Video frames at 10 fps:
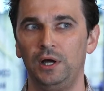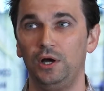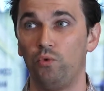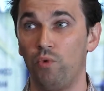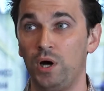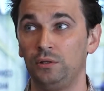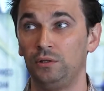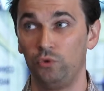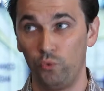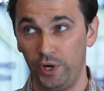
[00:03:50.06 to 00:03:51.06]
one
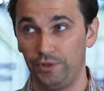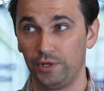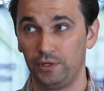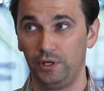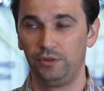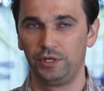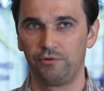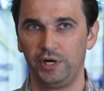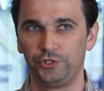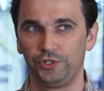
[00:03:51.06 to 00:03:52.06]
with
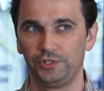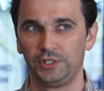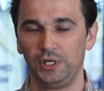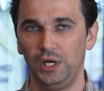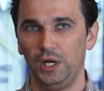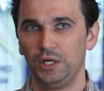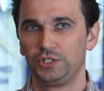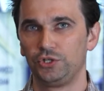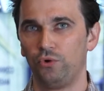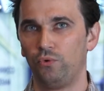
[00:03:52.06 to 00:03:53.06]
integrations.
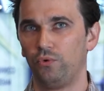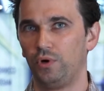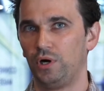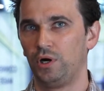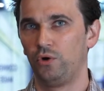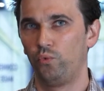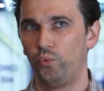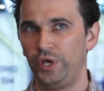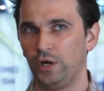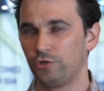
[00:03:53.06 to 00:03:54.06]
So
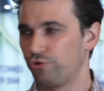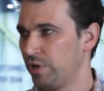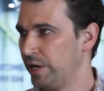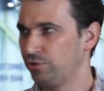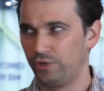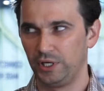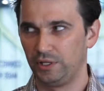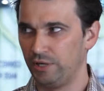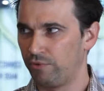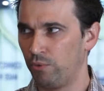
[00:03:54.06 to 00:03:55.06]
we are trying to get
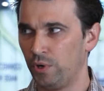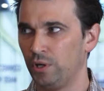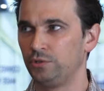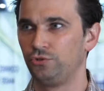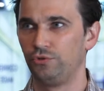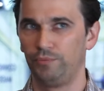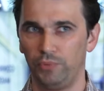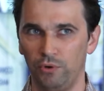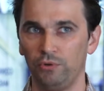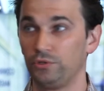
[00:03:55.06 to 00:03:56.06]
everyone to the
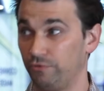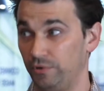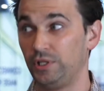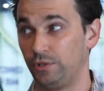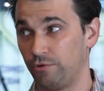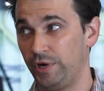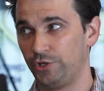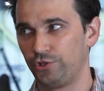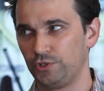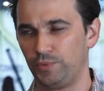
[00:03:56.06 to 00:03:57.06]
boat of
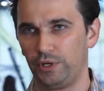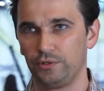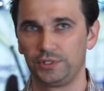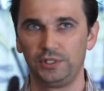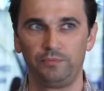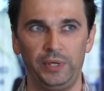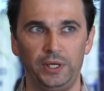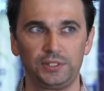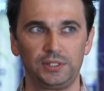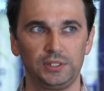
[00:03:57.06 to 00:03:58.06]
integrations because it
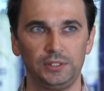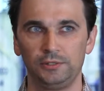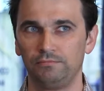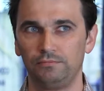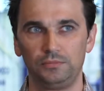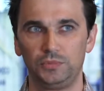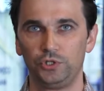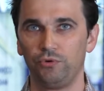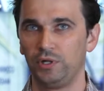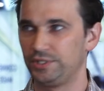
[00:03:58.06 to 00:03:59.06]
makes
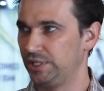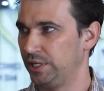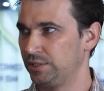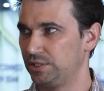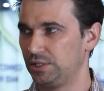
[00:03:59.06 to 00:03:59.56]
total sense.